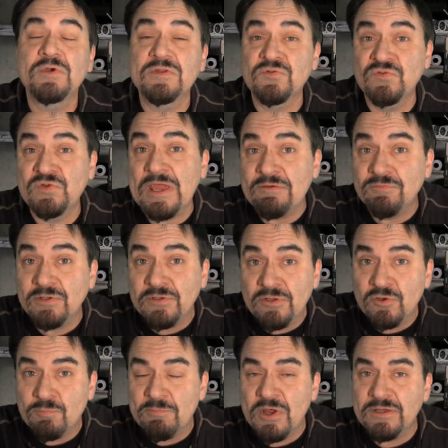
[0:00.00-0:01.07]
You can save a
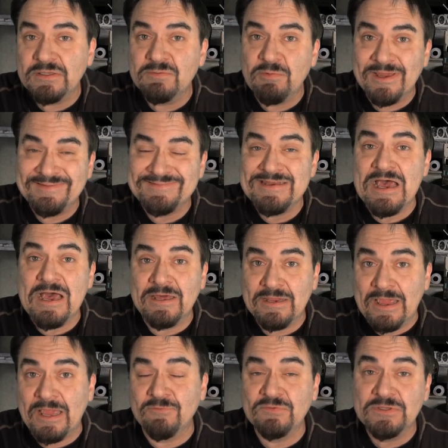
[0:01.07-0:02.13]
little money by
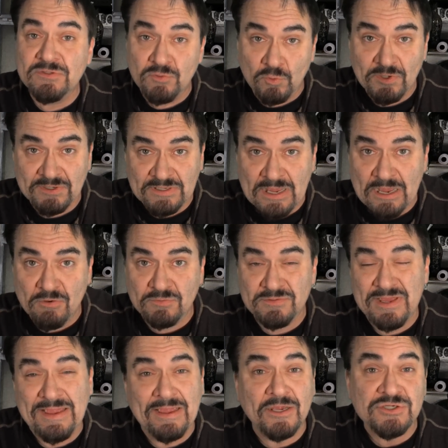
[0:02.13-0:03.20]
not having your
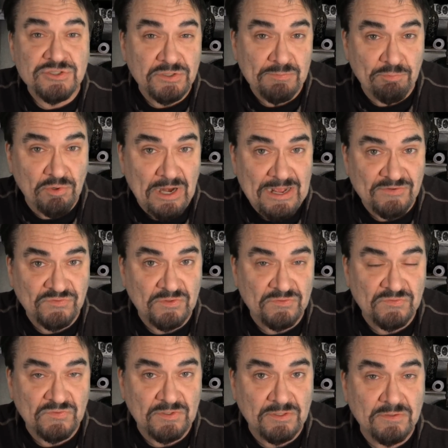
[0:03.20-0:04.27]
accountant actually
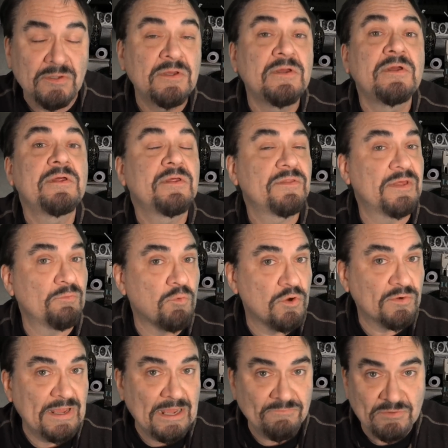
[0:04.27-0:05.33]
process it. They
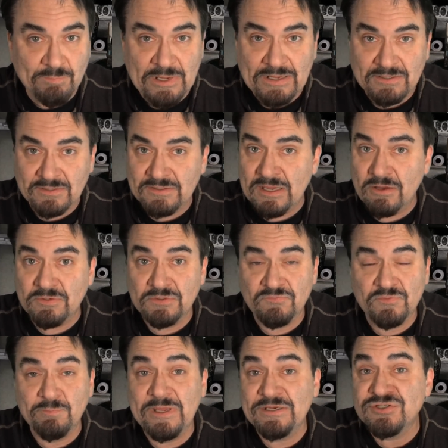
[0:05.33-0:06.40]
won't have your bank account
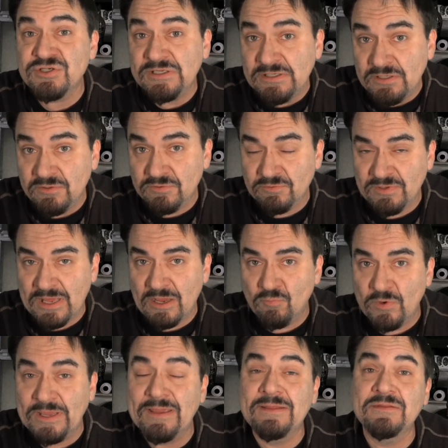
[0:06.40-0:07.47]
information either
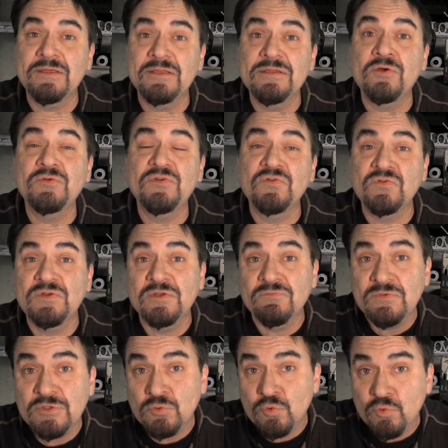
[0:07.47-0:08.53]
that way, and then they'll just
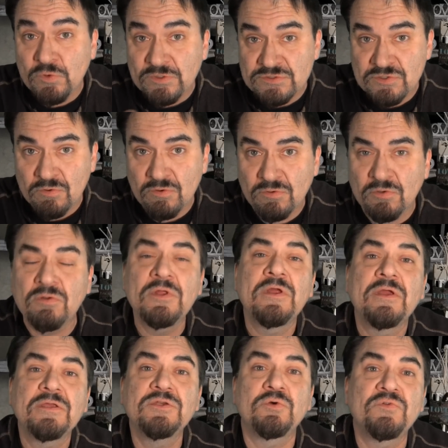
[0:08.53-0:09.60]
give you the total.
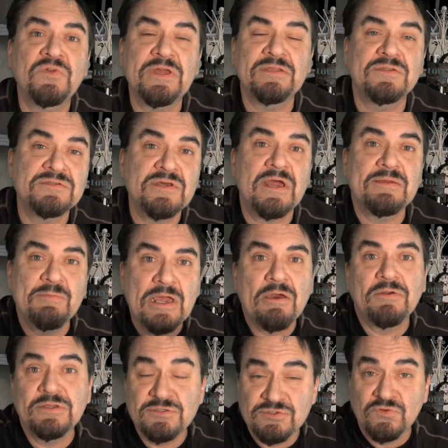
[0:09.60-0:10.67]
You'll take the time
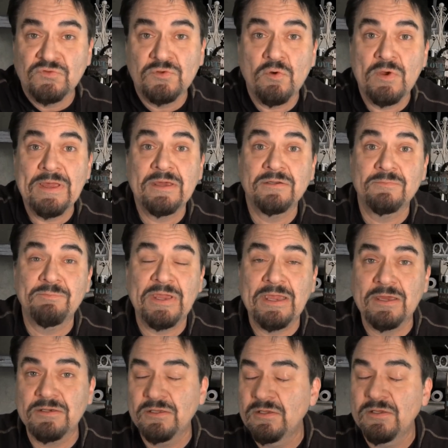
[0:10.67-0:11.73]
out and just go ahead and pay
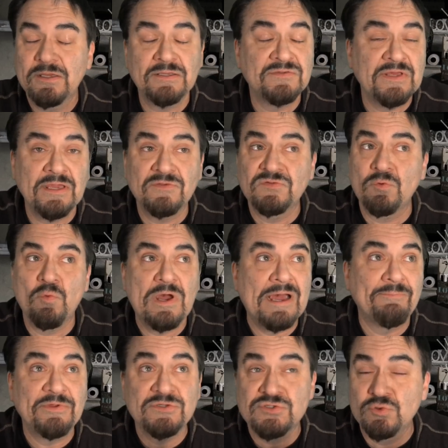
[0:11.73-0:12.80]
it. It takes a
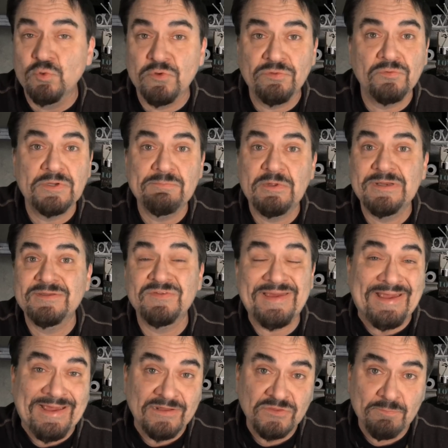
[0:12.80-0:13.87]
whopping 2 or 3 minutes
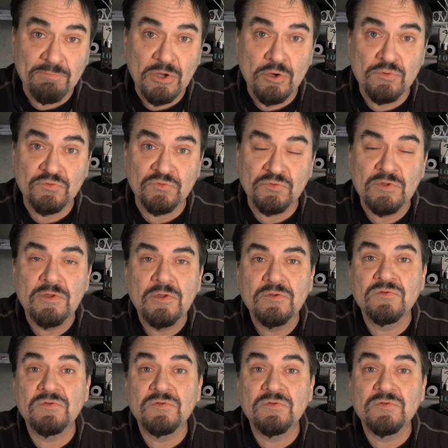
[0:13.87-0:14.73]
at the most